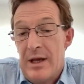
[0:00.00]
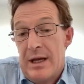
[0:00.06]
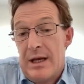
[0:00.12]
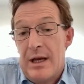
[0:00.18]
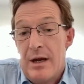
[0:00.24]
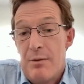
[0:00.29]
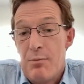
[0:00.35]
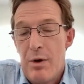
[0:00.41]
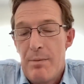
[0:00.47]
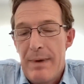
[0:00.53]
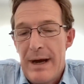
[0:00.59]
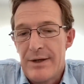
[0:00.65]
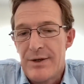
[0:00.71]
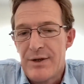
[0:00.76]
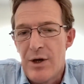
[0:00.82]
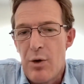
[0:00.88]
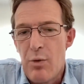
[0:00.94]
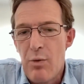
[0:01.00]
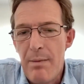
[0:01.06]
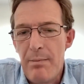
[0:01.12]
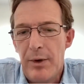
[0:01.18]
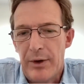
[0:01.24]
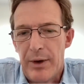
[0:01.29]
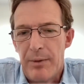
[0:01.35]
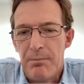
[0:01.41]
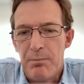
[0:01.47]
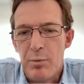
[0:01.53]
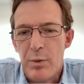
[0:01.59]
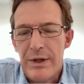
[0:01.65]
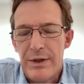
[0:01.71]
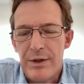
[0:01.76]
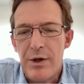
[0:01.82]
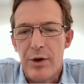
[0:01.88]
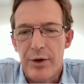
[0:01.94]
you know, we're about to start Wimbledon
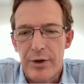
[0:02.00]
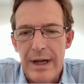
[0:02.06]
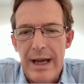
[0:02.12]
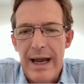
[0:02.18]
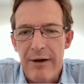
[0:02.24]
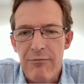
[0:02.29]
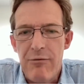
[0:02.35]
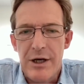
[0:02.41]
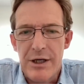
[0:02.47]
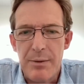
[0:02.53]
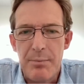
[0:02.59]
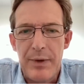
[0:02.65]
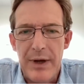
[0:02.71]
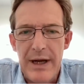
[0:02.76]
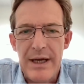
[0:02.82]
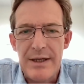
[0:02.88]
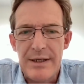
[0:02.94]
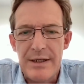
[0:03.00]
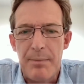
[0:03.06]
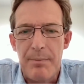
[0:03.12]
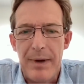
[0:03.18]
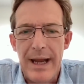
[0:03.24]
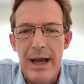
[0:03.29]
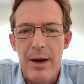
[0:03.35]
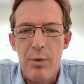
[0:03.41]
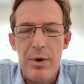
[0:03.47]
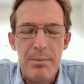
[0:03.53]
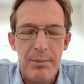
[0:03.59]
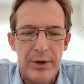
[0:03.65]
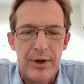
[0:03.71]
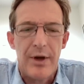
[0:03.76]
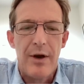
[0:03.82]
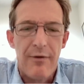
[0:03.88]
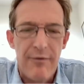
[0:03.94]
with not allowing Russian players to play at
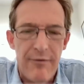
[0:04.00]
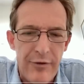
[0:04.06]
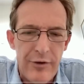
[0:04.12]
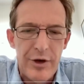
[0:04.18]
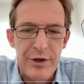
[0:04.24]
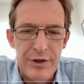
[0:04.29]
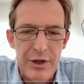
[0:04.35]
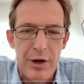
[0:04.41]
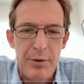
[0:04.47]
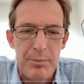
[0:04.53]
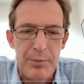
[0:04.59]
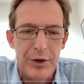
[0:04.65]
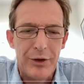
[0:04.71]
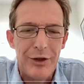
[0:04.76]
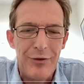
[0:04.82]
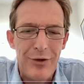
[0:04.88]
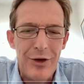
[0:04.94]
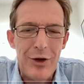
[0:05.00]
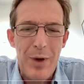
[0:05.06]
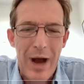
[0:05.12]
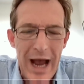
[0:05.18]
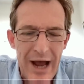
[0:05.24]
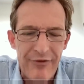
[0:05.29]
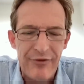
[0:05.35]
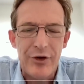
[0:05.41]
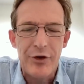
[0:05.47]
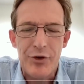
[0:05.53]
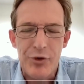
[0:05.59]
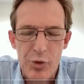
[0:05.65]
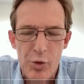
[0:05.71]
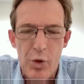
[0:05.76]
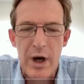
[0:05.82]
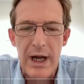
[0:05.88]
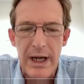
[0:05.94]
Wimbledon, for example. You you have to
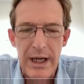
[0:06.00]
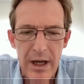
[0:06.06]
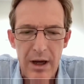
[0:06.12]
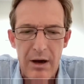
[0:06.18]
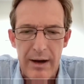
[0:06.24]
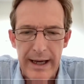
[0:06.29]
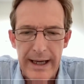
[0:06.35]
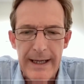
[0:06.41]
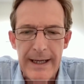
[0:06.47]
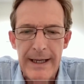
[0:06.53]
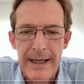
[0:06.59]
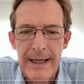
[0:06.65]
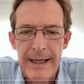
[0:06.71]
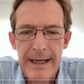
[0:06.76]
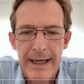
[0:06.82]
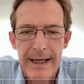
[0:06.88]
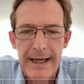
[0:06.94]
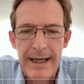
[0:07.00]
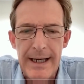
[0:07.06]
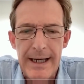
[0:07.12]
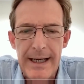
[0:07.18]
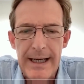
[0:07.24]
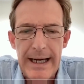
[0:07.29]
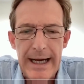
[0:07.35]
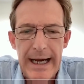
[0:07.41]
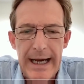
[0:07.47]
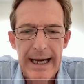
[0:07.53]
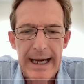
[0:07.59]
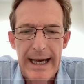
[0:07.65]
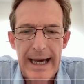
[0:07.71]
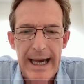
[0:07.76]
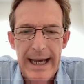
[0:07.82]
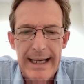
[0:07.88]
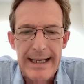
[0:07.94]
draw a line, uh, uh,
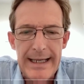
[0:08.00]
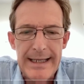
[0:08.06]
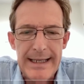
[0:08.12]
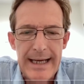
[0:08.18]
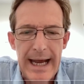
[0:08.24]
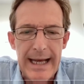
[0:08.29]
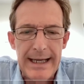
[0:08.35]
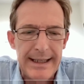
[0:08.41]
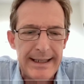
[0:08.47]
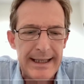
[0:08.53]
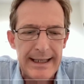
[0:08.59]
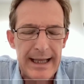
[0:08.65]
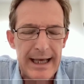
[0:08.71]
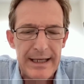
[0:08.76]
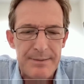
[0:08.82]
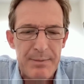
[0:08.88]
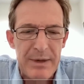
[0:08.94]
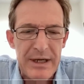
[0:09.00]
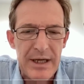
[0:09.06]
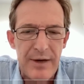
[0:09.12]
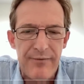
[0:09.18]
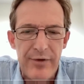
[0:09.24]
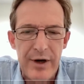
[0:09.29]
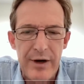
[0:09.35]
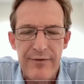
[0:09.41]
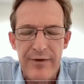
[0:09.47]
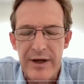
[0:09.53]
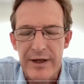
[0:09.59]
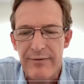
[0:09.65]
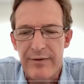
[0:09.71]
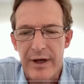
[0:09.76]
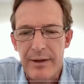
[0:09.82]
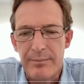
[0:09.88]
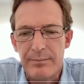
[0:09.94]
and and I think that's been done very
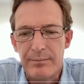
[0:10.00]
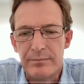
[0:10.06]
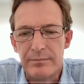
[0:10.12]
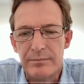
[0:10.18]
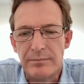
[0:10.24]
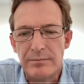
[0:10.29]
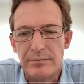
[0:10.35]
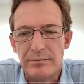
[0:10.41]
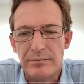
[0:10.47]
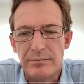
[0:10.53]
effectively. Good to